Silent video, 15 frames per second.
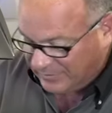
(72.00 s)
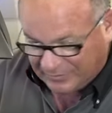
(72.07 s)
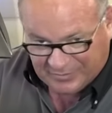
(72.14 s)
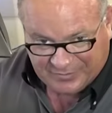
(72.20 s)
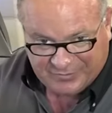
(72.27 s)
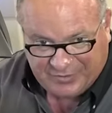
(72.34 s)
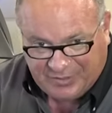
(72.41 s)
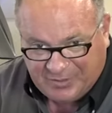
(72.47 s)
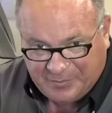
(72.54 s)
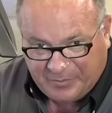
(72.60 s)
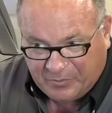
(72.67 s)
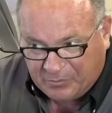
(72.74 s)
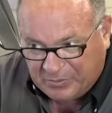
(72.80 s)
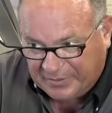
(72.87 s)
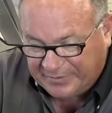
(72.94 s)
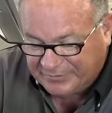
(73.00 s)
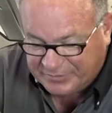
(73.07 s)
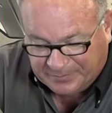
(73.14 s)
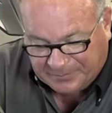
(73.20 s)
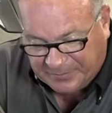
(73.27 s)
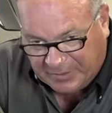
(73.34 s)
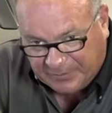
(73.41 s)
Did these need to be
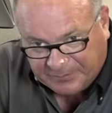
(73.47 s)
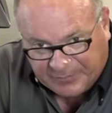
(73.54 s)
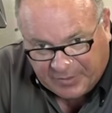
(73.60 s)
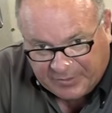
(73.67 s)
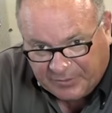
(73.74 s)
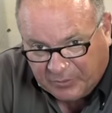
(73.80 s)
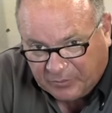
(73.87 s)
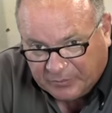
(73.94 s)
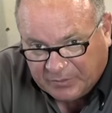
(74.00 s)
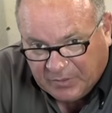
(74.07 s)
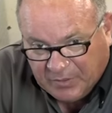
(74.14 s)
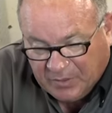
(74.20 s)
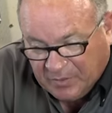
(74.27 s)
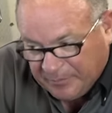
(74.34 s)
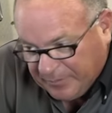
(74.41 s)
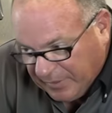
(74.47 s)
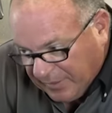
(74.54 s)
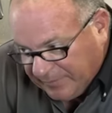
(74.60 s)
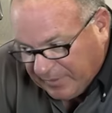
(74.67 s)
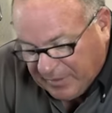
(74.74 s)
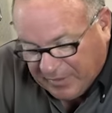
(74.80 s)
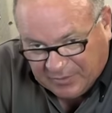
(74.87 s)
replaced? No, they don't.
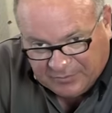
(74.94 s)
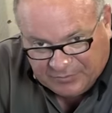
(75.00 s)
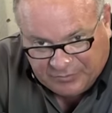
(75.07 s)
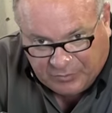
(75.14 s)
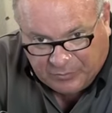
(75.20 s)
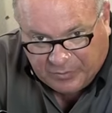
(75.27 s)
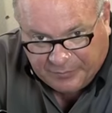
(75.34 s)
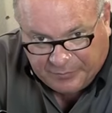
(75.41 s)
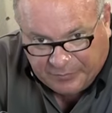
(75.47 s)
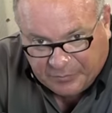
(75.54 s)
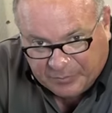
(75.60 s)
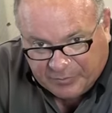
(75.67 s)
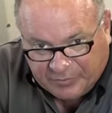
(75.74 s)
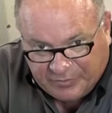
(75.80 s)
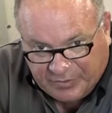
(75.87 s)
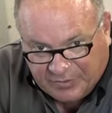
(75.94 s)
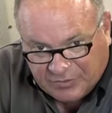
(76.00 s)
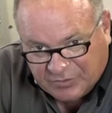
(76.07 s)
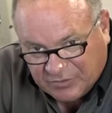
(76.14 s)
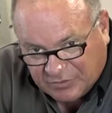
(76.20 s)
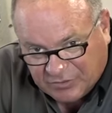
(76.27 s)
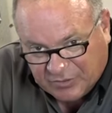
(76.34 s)
But I'm going to still go through the
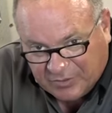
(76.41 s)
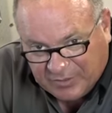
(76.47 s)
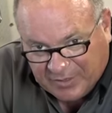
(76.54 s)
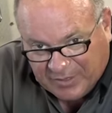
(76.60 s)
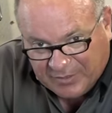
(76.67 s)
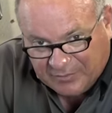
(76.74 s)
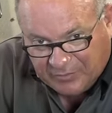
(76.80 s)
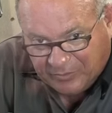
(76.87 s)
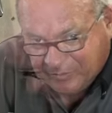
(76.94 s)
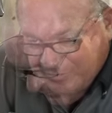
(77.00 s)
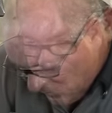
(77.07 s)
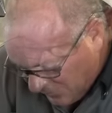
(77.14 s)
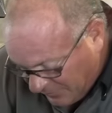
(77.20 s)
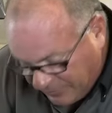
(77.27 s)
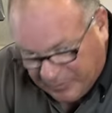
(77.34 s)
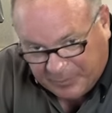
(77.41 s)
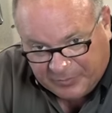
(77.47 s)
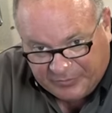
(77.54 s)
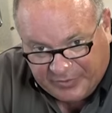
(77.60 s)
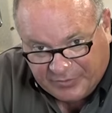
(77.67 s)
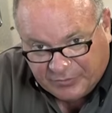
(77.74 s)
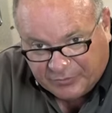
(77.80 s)
procedure to show you how to do it. The
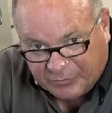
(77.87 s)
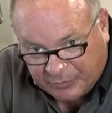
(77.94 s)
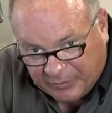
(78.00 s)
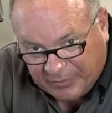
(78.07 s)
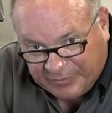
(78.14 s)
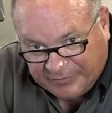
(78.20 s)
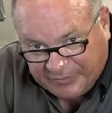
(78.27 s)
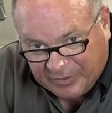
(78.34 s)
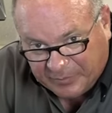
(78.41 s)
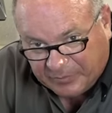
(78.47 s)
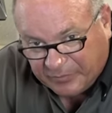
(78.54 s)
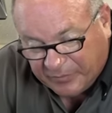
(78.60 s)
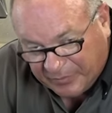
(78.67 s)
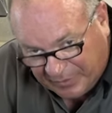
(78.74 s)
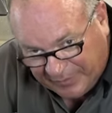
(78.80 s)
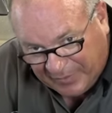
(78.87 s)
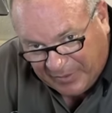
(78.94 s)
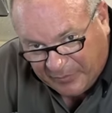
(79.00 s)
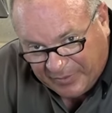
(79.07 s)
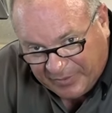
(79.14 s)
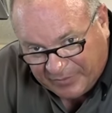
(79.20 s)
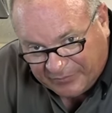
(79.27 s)
procedure is really simple, and
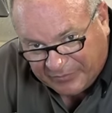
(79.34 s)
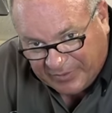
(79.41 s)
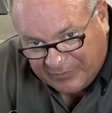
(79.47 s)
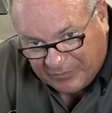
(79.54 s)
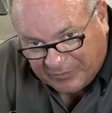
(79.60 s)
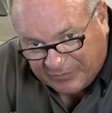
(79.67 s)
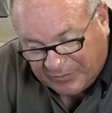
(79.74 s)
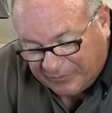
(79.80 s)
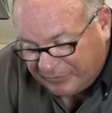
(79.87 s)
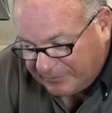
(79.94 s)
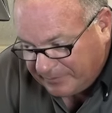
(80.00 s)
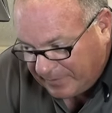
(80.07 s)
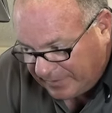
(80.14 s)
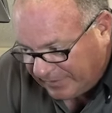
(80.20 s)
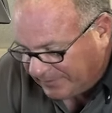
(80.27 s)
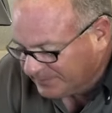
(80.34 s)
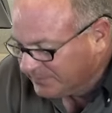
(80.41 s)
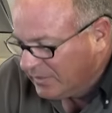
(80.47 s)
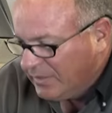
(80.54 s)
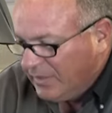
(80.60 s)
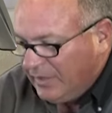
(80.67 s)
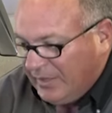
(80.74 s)
that way you can save yourself some money.
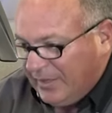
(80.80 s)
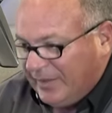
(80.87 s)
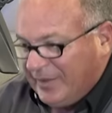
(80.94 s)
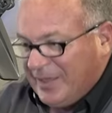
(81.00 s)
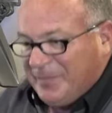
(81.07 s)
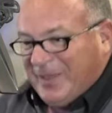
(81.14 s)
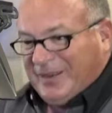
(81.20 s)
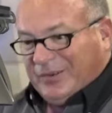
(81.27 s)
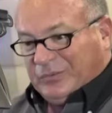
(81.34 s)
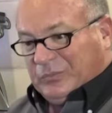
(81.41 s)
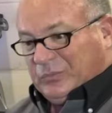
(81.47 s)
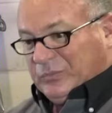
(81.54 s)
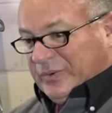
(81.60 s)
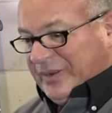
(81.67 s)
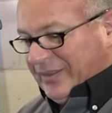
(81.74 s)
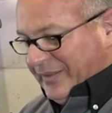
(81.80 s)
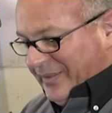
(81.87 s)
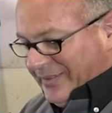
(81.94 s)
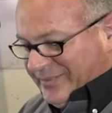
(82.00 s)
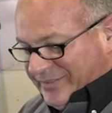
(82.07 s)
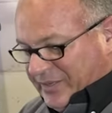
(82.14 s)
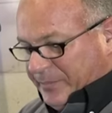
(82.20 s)
And they made it really
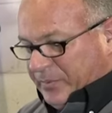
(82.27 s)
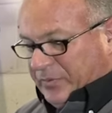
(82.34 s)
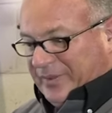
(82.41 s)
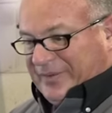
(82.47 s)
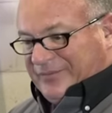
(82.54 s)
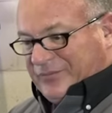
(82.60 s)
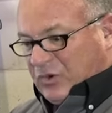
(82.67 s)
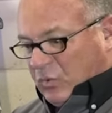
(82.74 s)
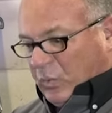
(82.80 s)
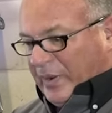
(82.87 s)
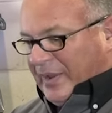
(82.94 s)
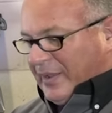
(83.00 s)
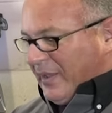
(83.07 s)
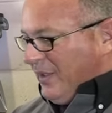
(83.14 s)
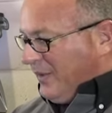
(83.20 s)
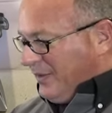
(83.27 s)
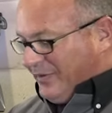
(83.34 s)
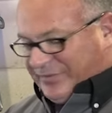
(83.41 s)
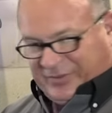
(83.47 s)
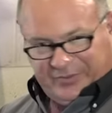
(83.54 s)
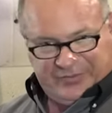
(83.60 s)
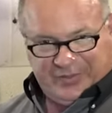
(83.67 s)
simple and quick
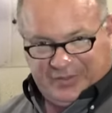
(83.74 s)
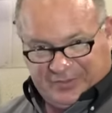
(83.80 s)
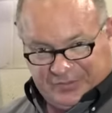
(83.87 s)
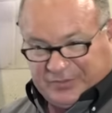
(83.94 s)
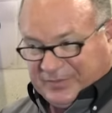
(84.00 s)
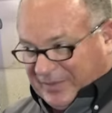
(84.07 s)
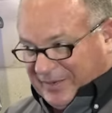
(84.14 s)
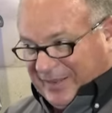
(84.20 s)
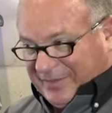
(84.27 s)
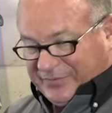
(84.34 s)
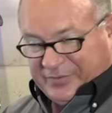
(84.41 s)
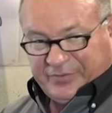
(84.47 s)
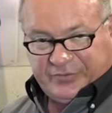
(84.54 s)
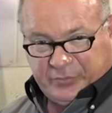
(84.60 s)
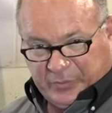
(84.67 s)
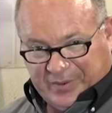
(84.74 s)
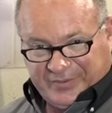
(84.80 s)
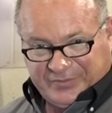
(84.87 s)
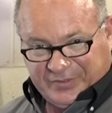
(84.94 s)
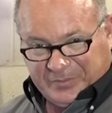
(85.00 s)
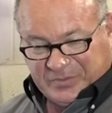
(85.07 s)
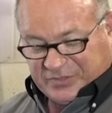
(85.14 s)
because this is, in essence, a
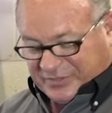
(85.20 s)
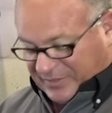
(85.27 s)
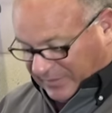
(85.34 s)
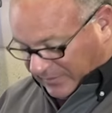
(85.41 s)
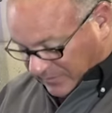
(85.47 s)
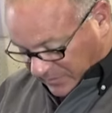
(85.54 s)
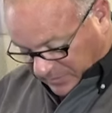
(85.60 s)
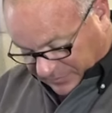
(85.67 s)
racing machine.